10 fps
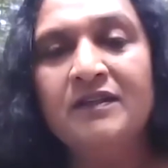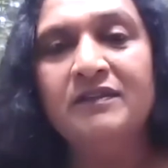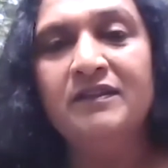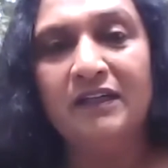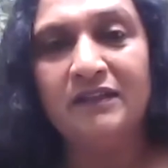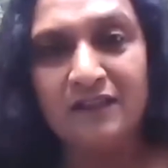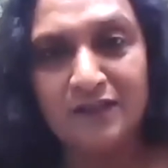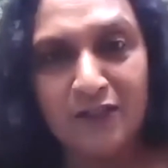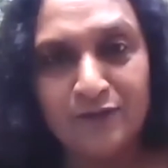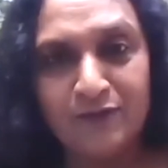that yeah. can
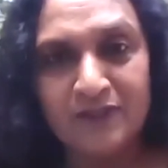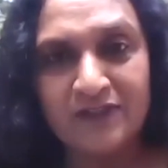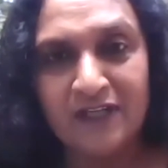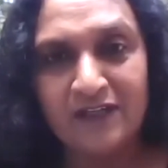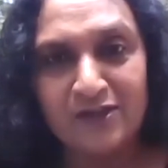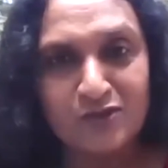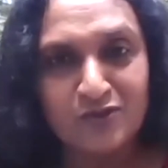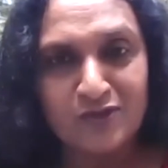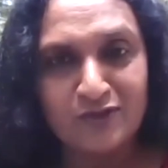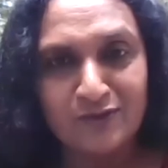convert that
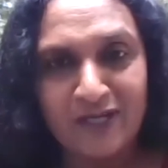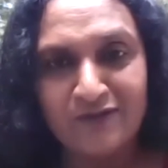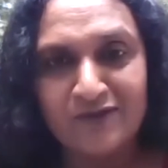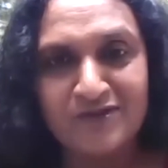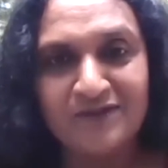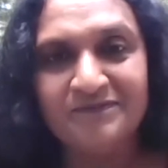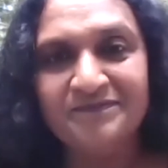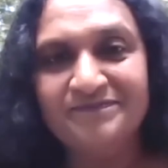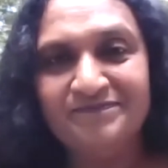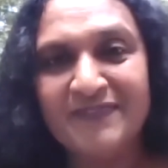estrogen to androgen,
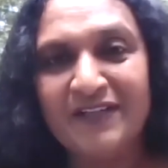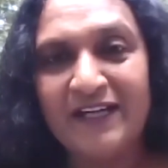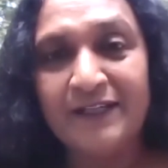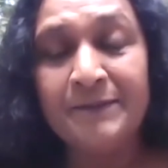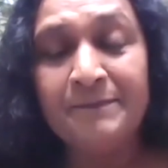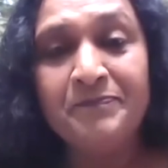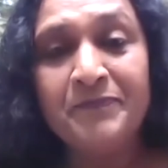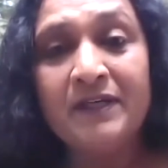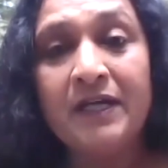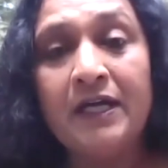right?
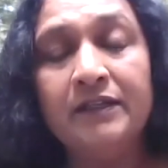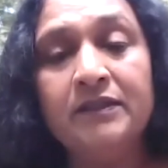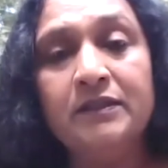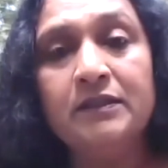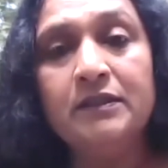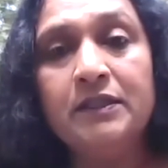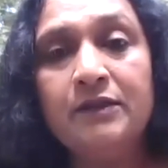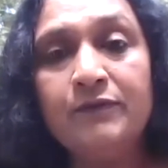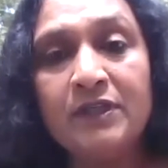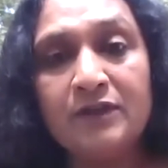Mm-hmm. And
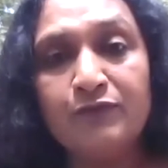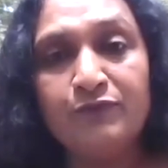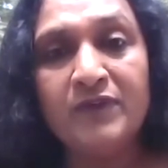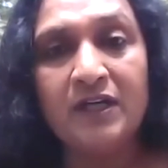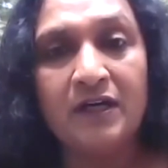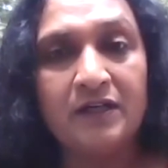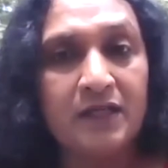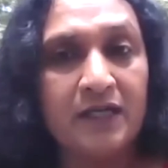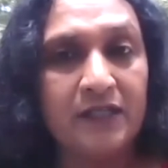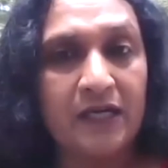even if we are
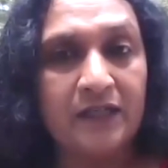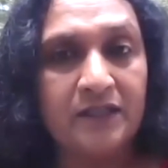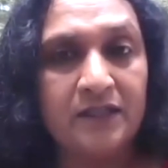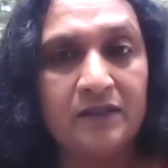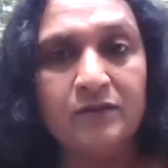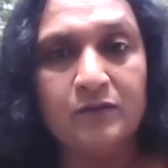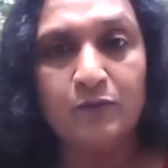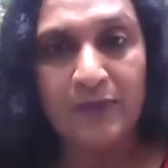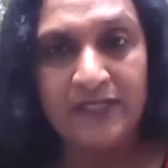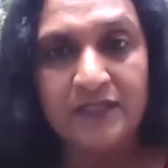at ideal
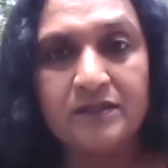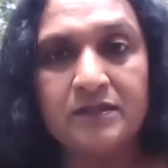weight